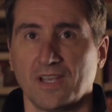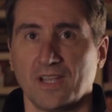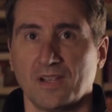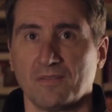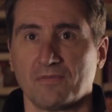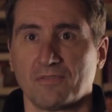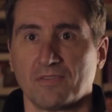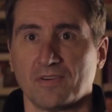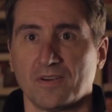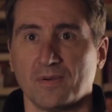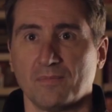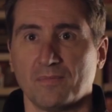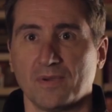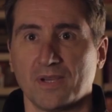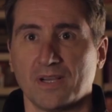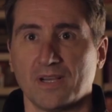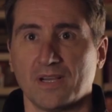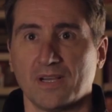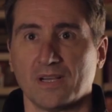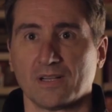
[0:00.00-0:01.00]
came from
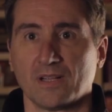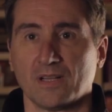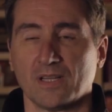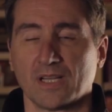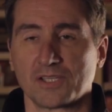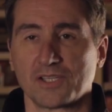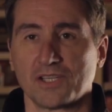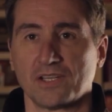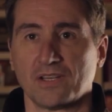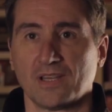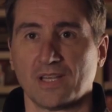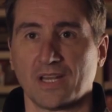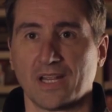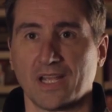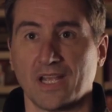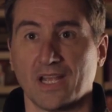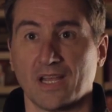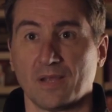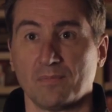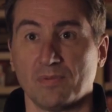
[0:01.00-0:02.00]
a collection that
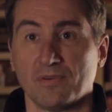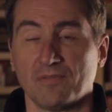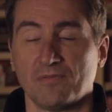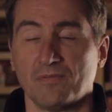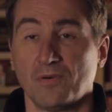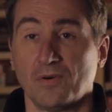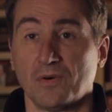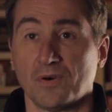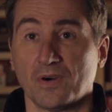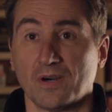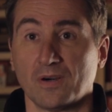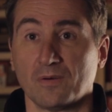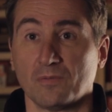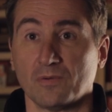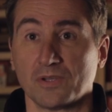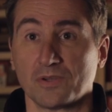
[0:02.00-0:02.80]
I had before,